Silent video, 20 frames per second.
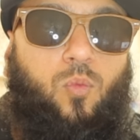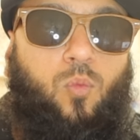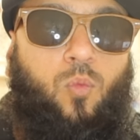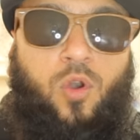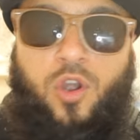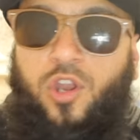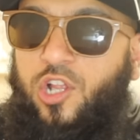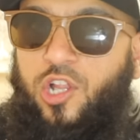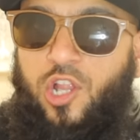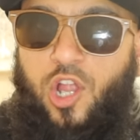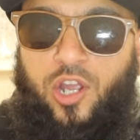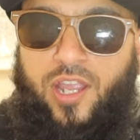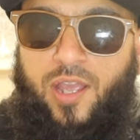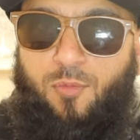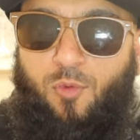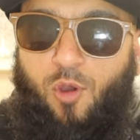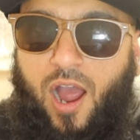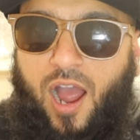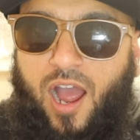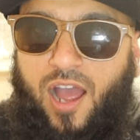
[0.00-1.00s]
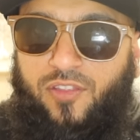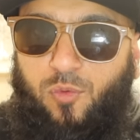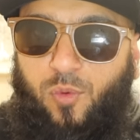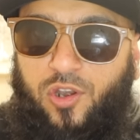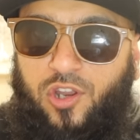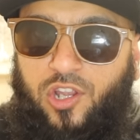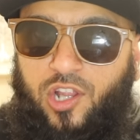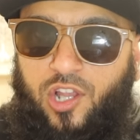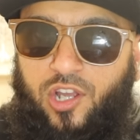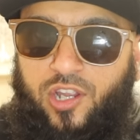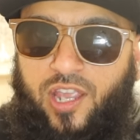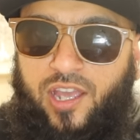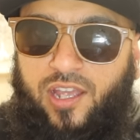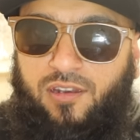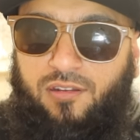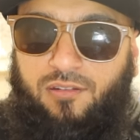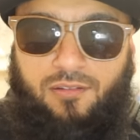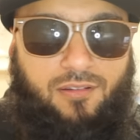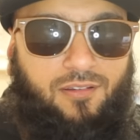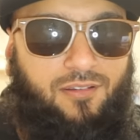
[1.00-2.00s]
Where are you looking, Muad? Where are you
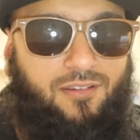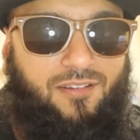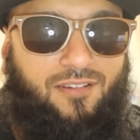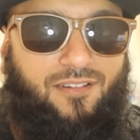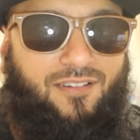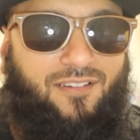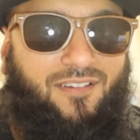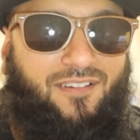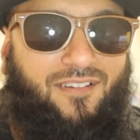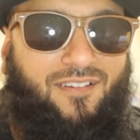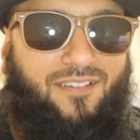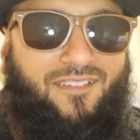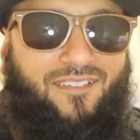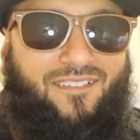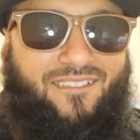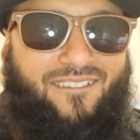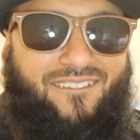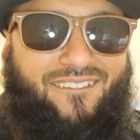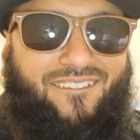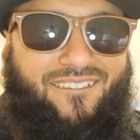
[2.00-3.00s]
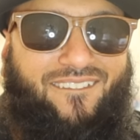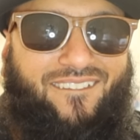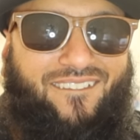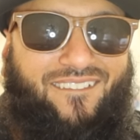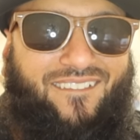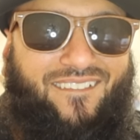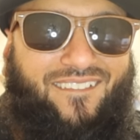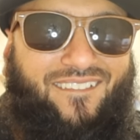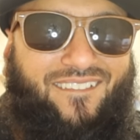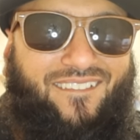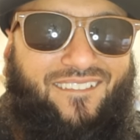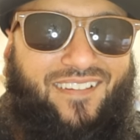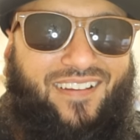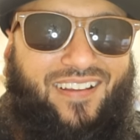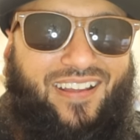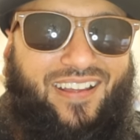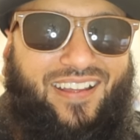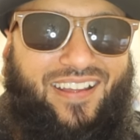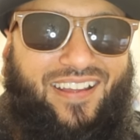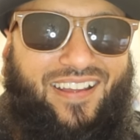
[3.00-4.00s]
looking? I don't know
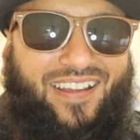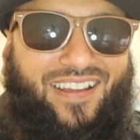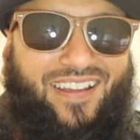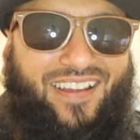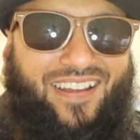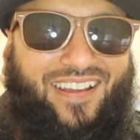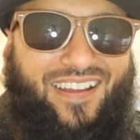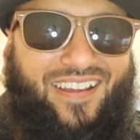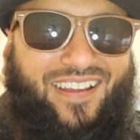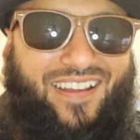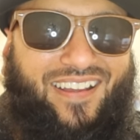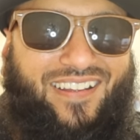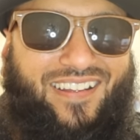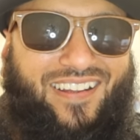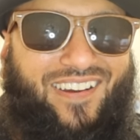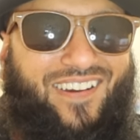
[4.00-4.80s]
what. Sorry.